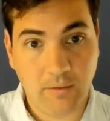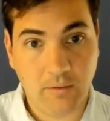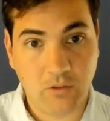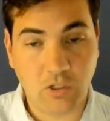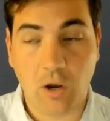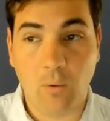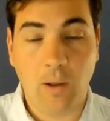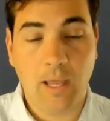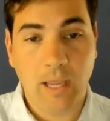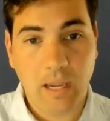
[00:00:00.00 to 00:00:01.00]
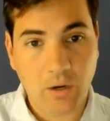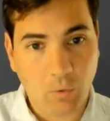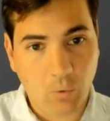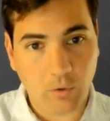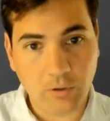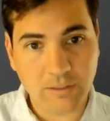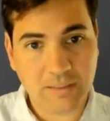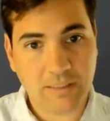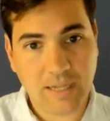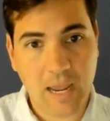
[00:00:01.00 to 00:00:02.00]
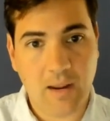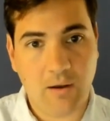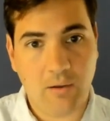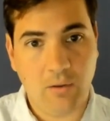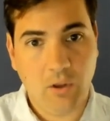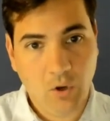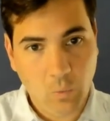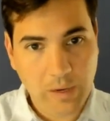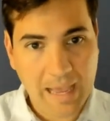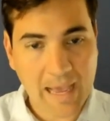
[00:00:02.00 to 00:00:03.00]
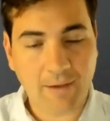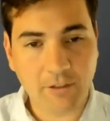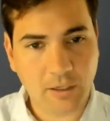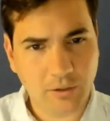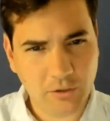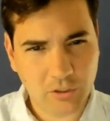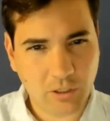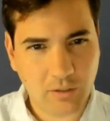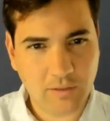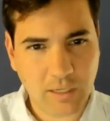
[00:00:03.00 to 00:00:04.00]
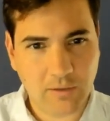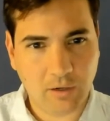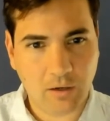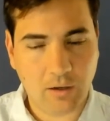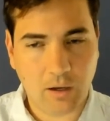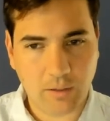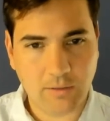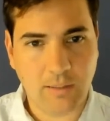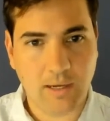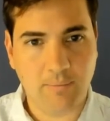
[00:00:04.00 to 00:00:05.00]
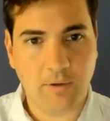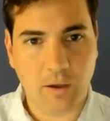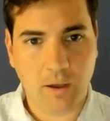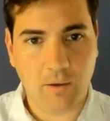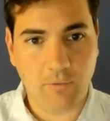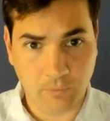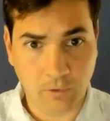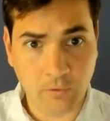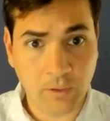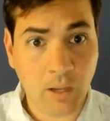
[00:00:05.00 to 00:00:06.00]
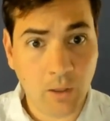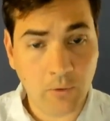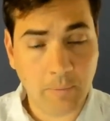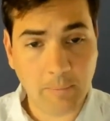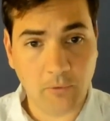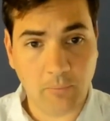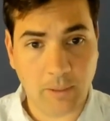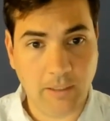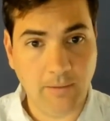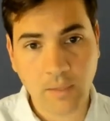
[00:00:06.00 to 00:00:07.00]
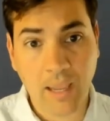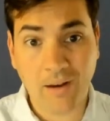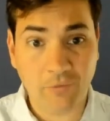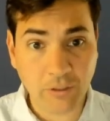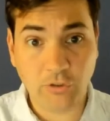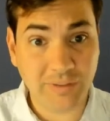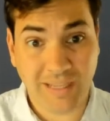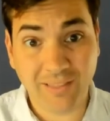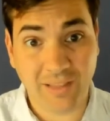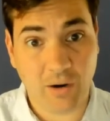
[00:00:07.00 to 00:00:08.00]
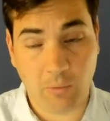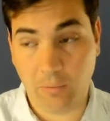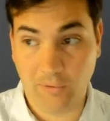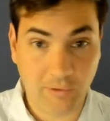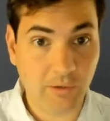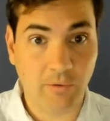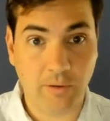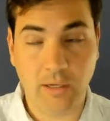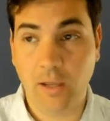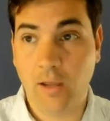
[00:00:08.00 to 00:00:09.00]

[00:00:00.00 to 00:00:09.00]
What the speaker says: So in order to scale, we have to understand the concept of using other people's money and eventually get there where we're literally